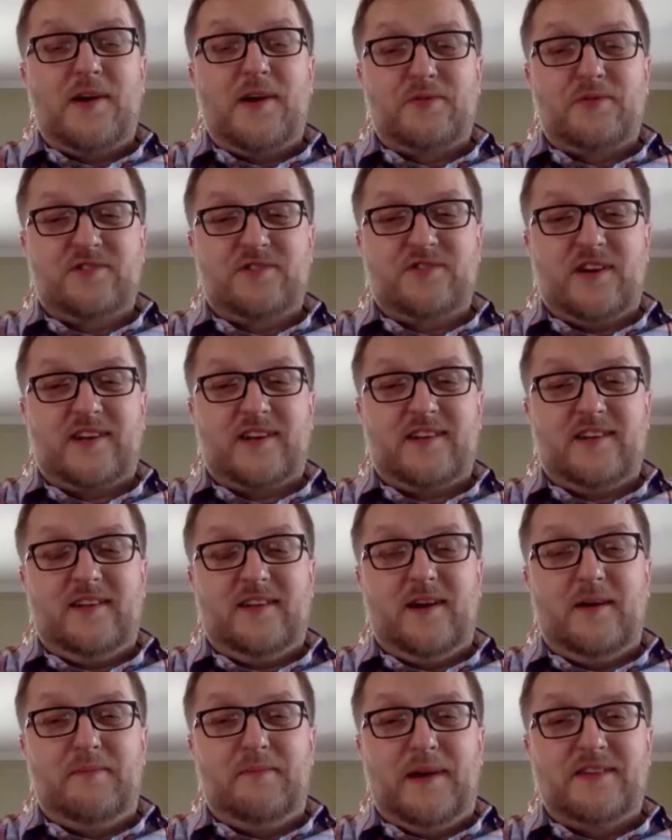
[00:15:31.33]
we're stuck
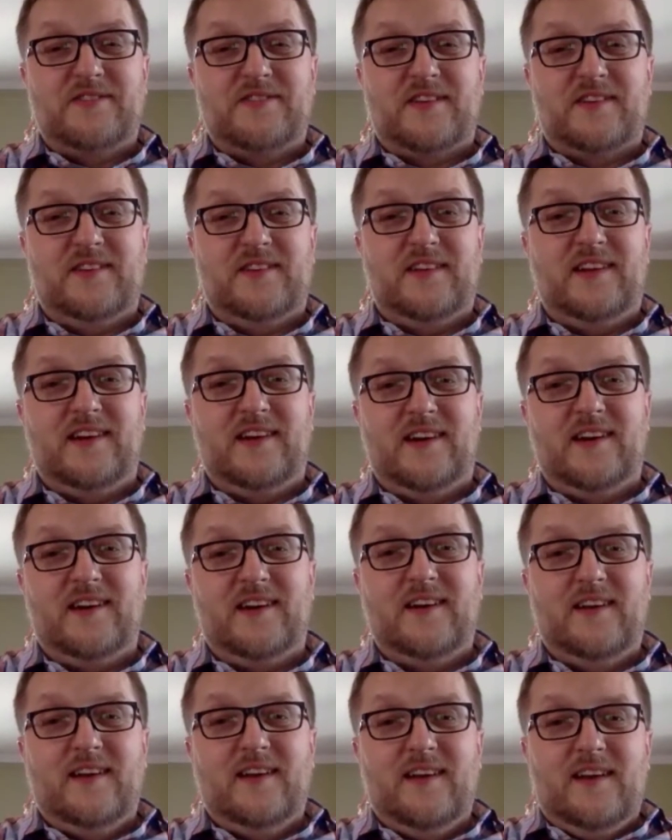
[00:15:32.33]
basically
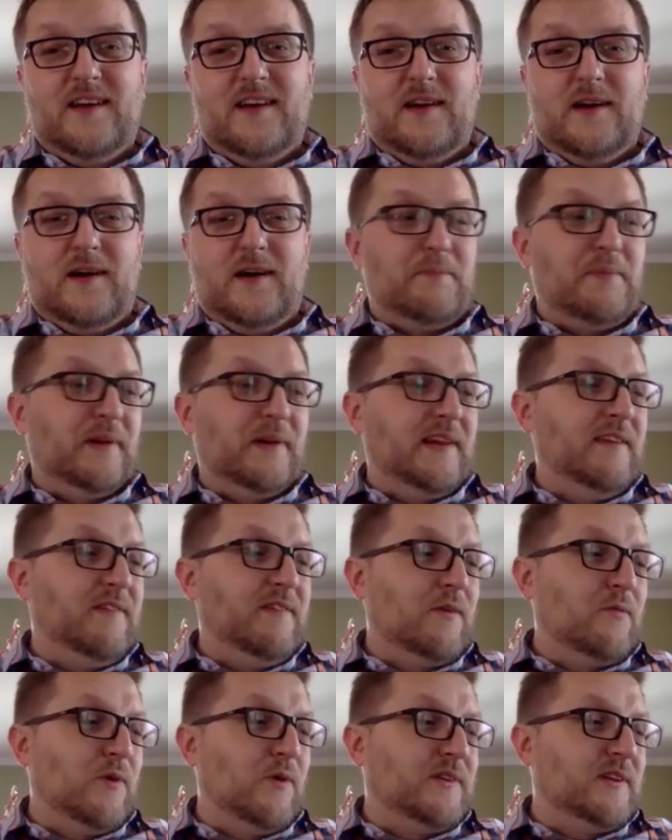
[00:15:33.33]

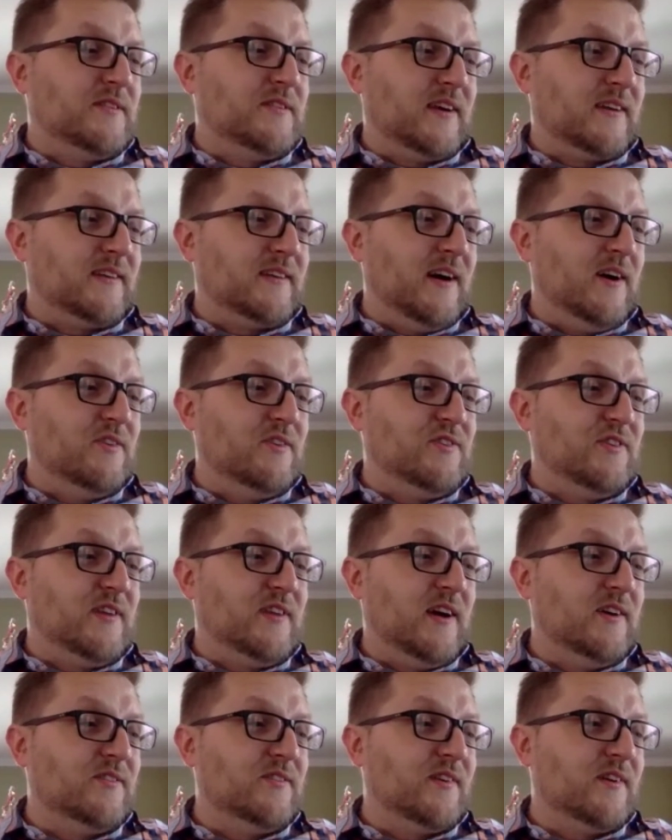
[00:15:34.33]
believing what the technology
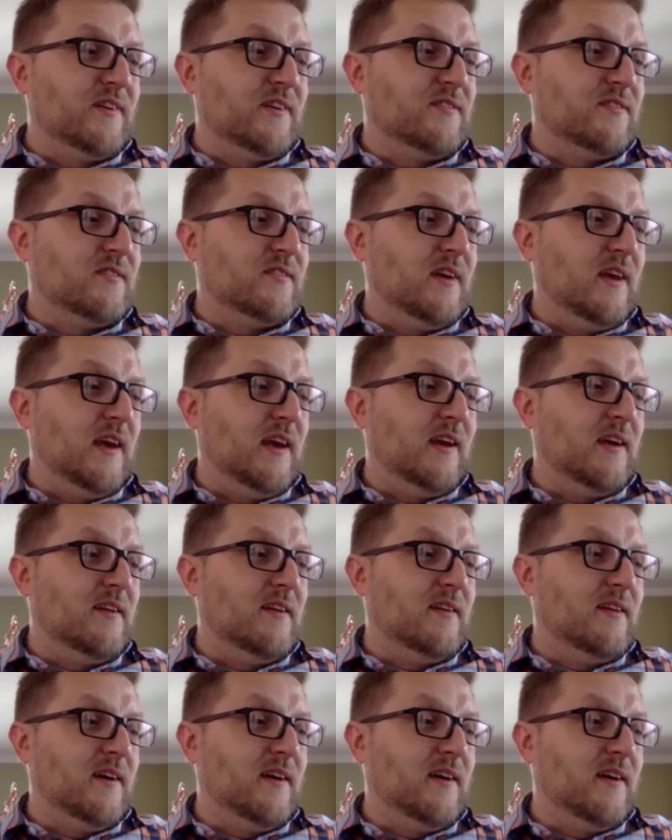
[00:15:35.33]
tells us. And